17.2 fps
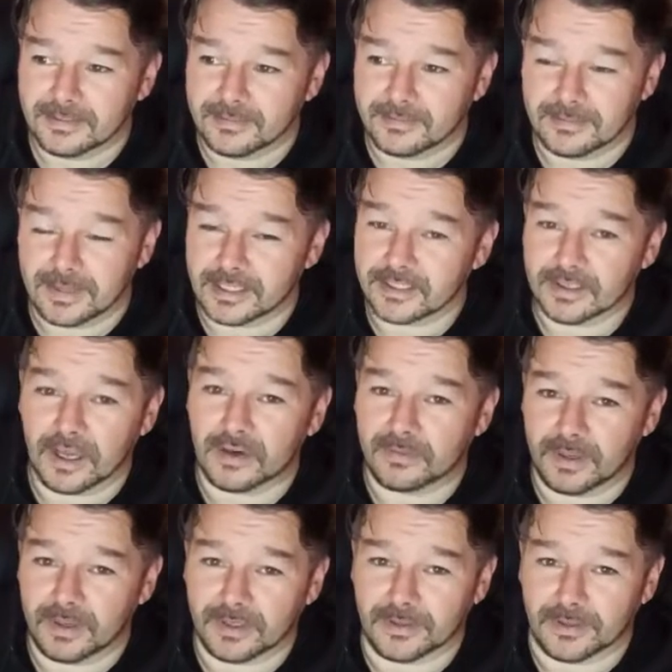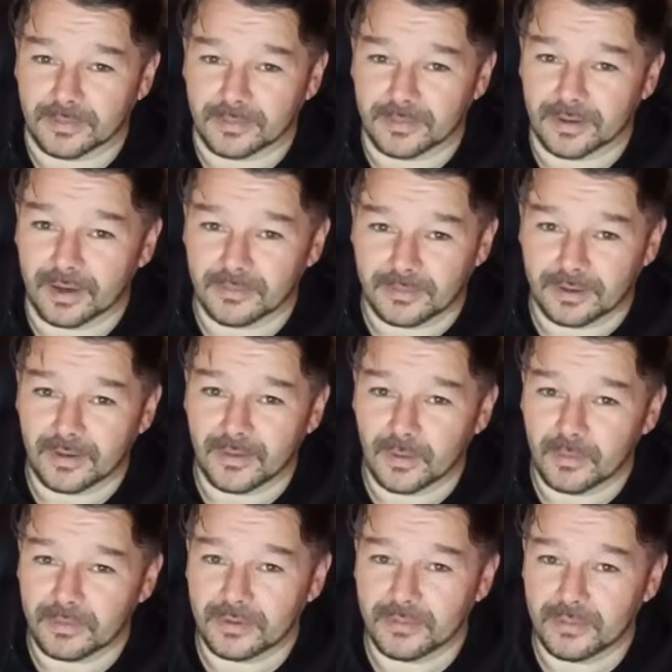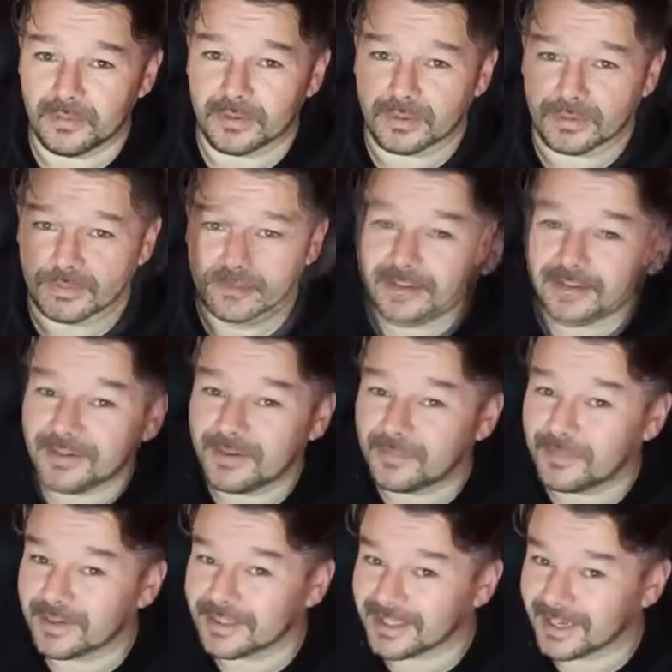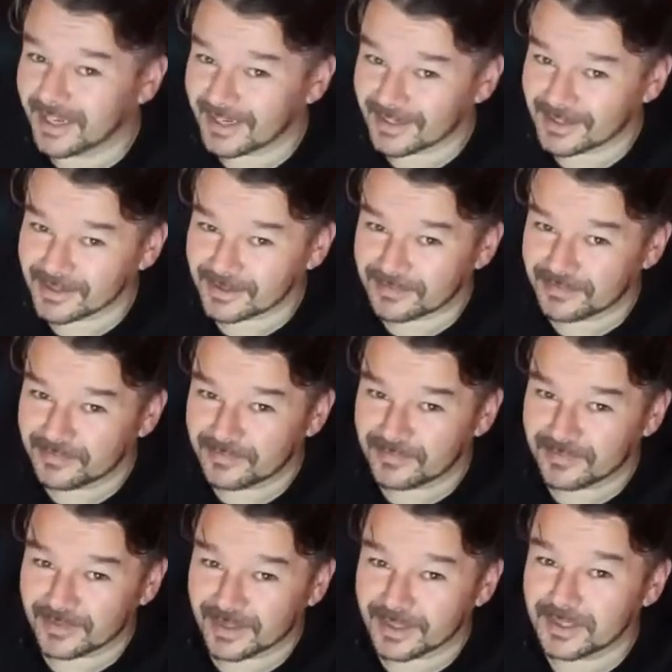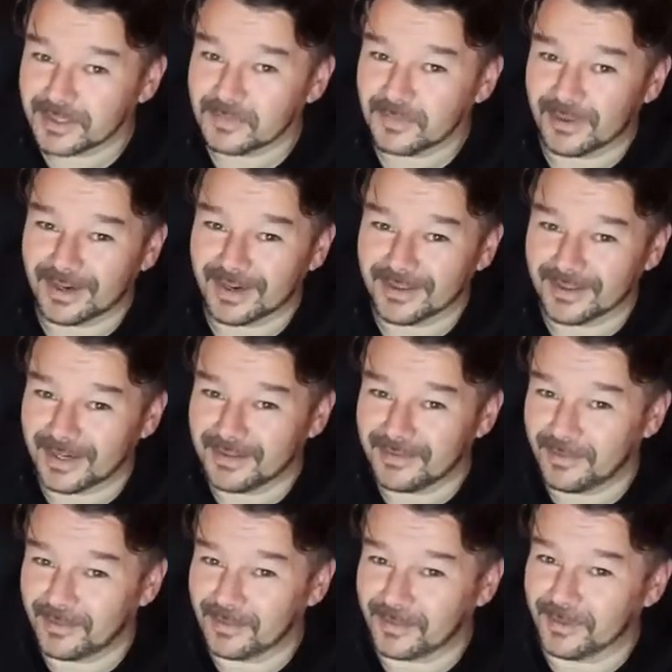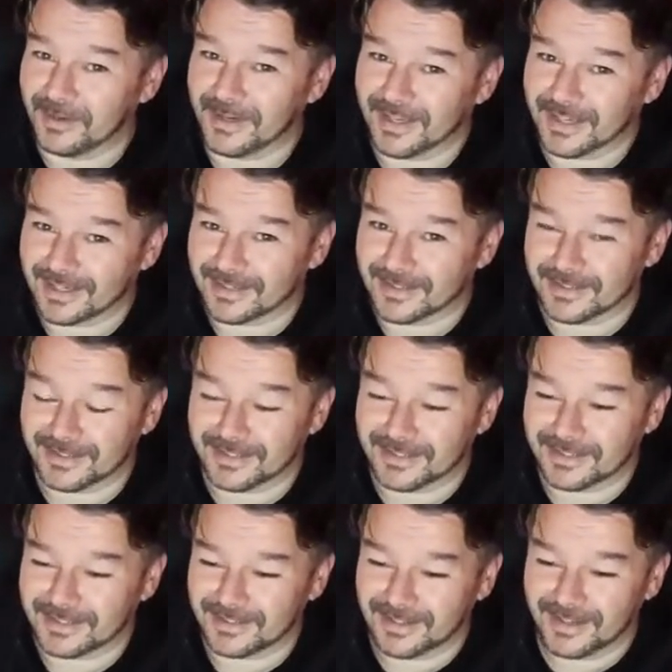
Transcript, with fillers: That's not a record, but I'm kind of hoping it will be. Fact number 10. This one, a lot of you are going to like because